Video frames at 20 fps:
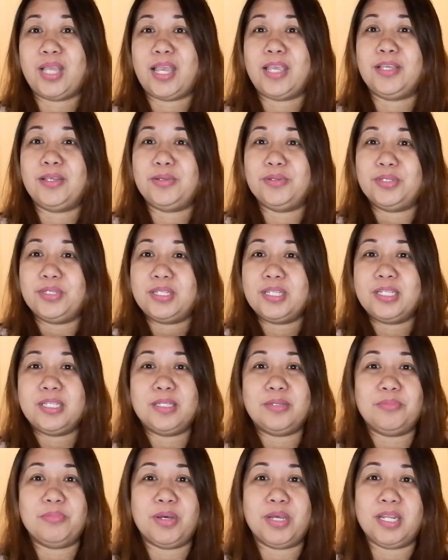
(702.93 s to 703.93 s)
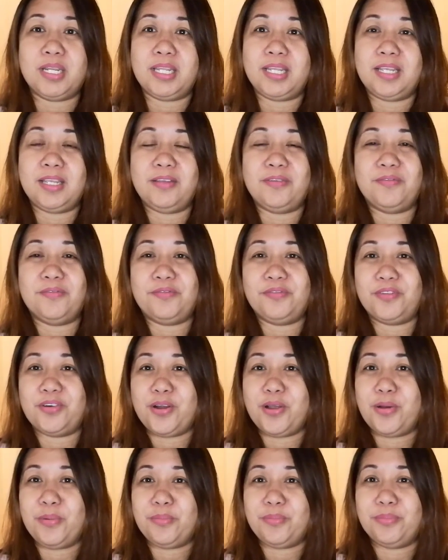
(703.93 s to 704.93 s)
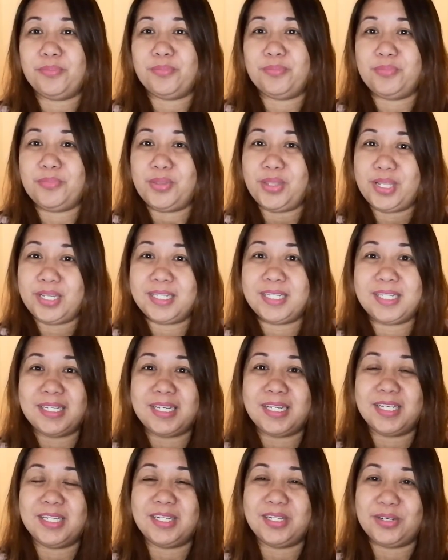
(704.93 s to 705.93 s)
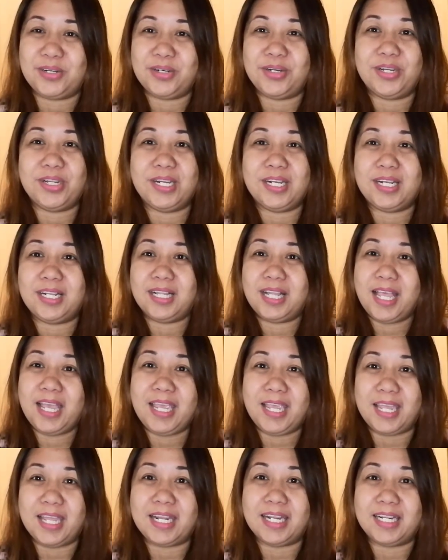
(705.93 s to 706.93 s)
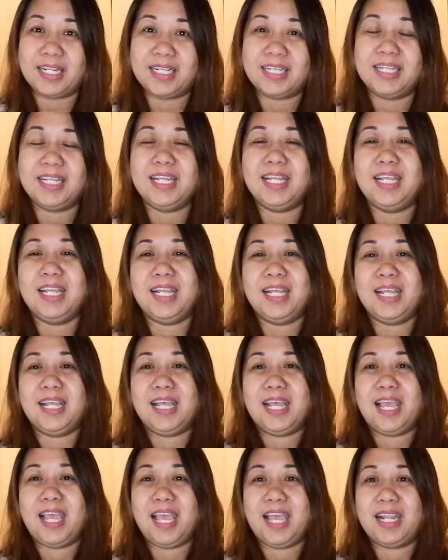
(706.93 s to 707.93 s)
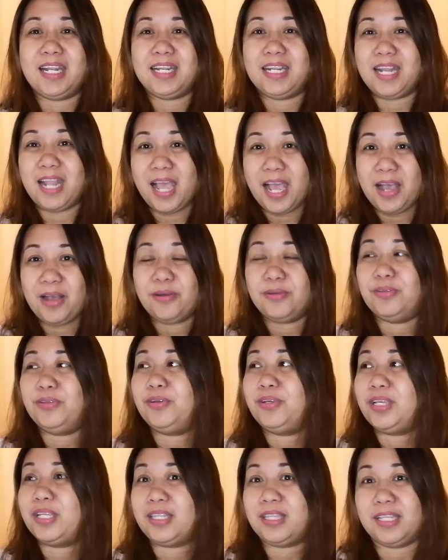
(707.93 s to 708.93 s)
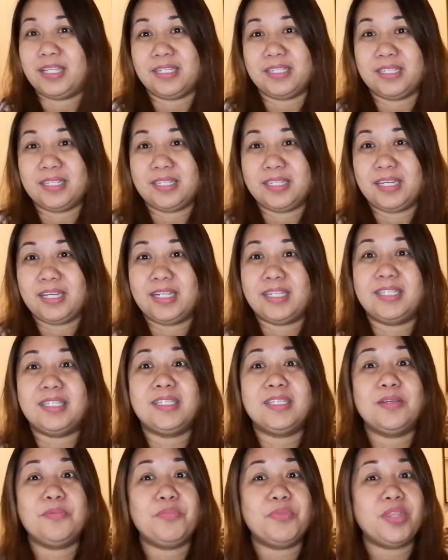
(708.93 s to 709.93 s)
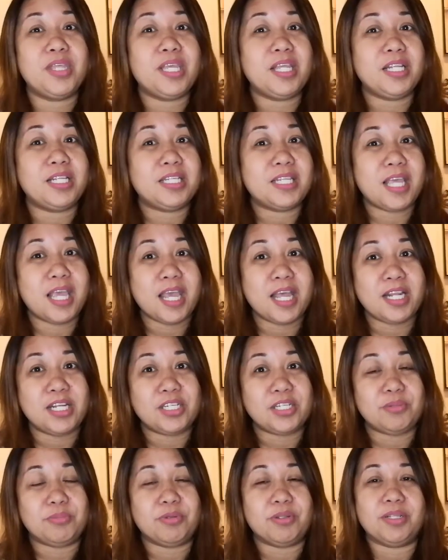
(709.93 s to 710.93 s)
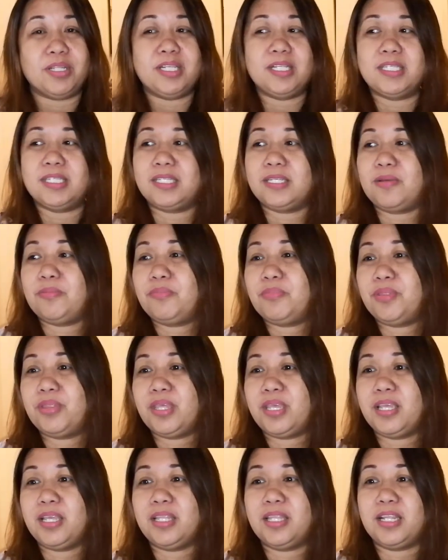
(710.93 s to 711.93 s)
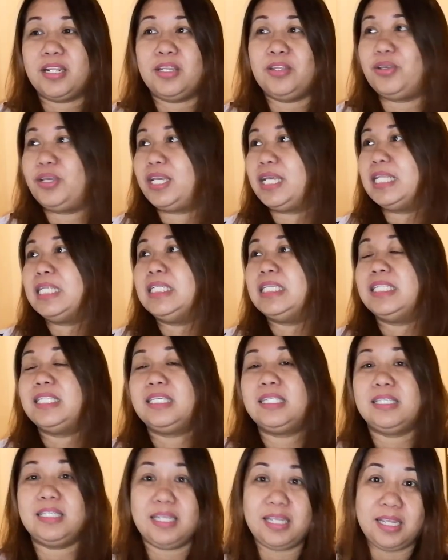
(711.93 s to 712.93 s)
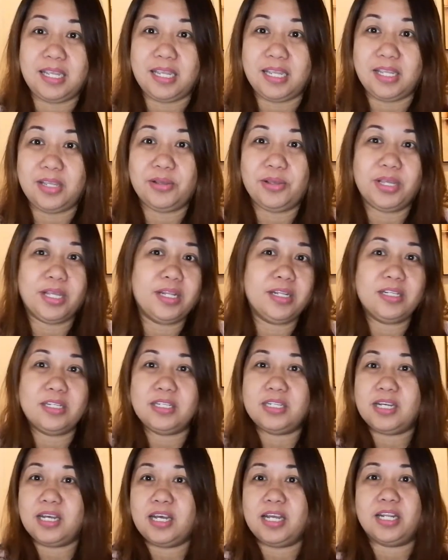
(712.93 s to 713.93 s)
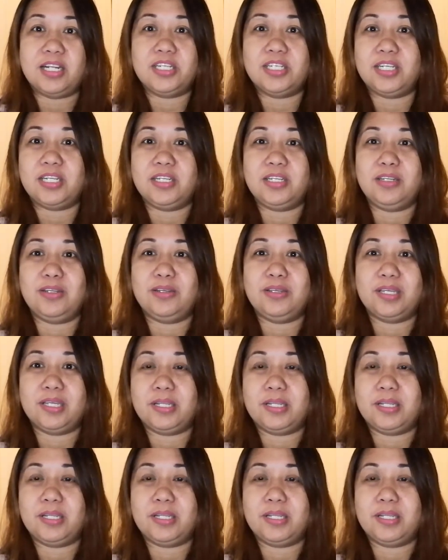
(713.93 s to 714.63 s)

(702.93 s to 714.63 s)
I use this money from this certain client and now look at this. It's something tangible. It's something that you can see, you can touch, and